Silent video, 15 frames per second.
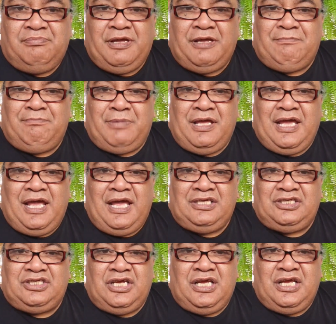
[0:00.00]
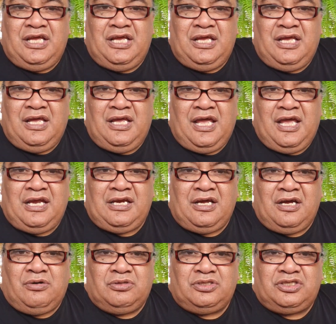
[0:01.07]
Big B, Angie had
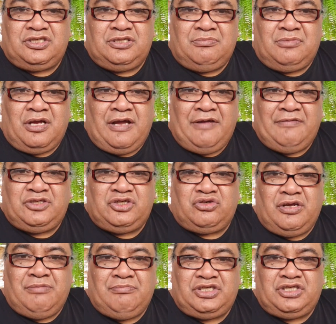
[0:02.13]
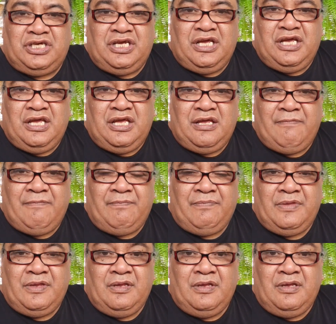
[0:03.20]
an awesome live stream. She
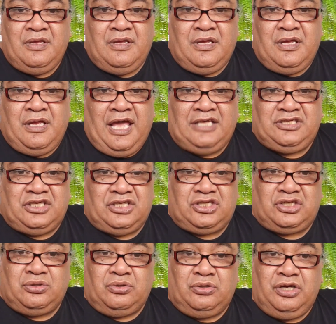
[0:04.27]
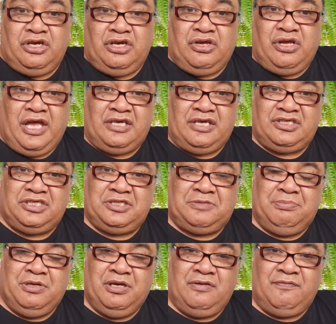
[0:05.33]
has a store in her house. It's
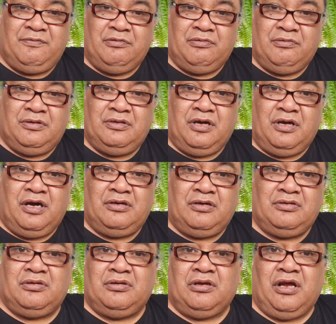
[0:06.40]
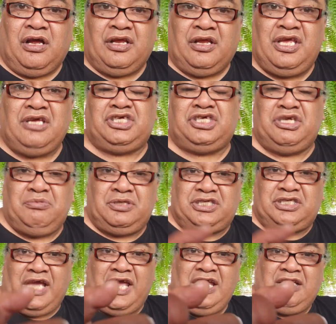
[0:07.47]
beautiful. Yeah, she was
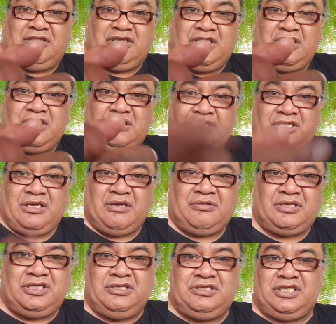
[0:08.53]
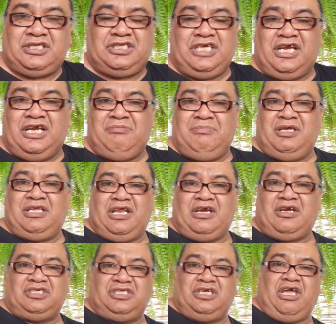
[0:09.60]
saying, she's just telling me
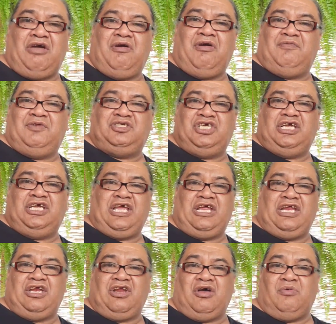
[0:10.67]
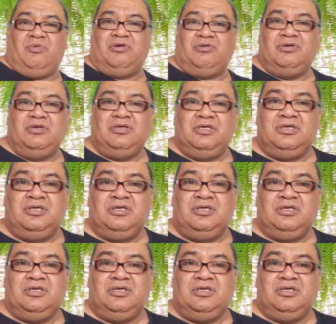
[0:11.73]
that I should go over and check it out, and I will.